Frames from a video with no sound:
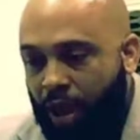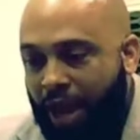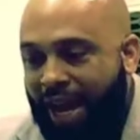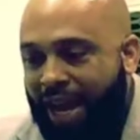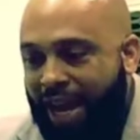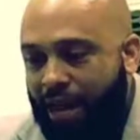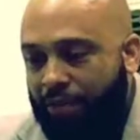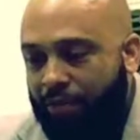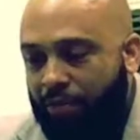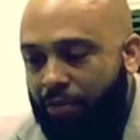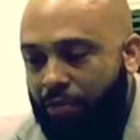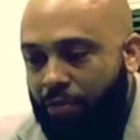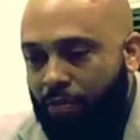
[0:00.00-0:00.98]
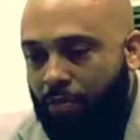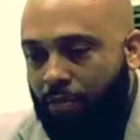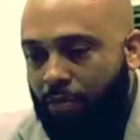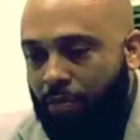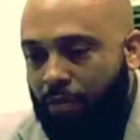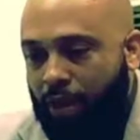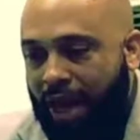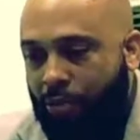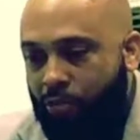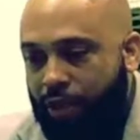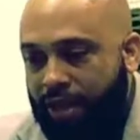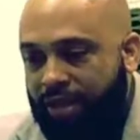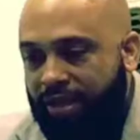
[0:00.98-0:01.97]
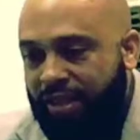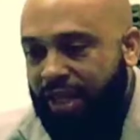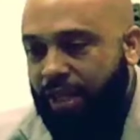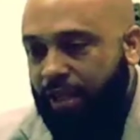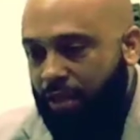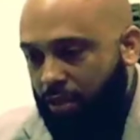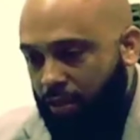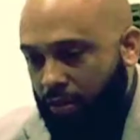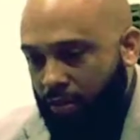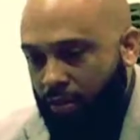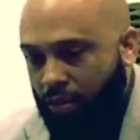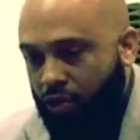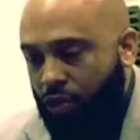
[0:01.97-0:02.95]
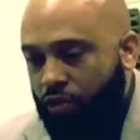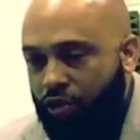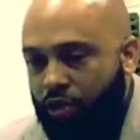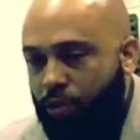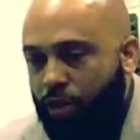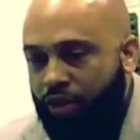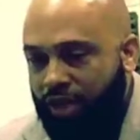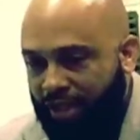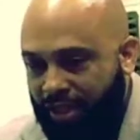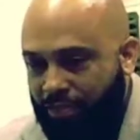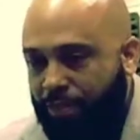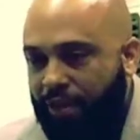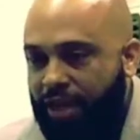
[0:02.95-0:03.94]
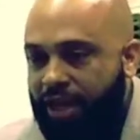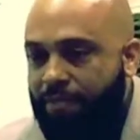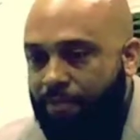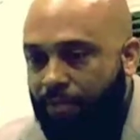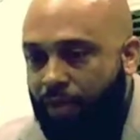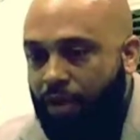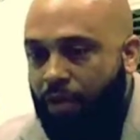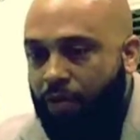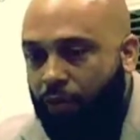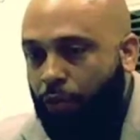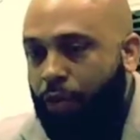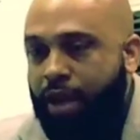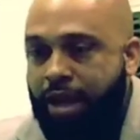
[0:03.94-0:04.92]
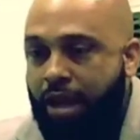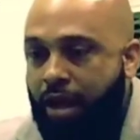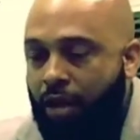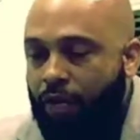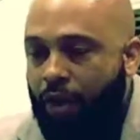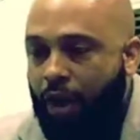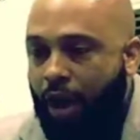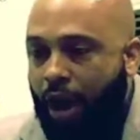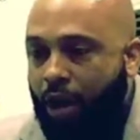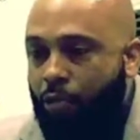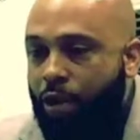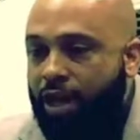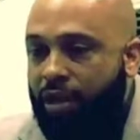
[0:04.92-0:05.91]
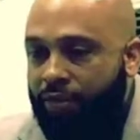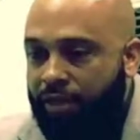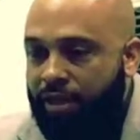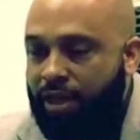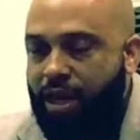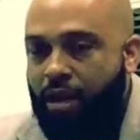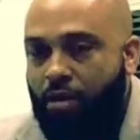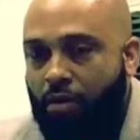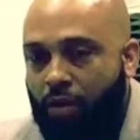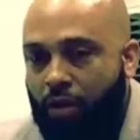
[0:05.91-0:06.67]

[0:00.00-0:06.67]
I have I've written 6 children's books that's complete, 3 that are ready for sale.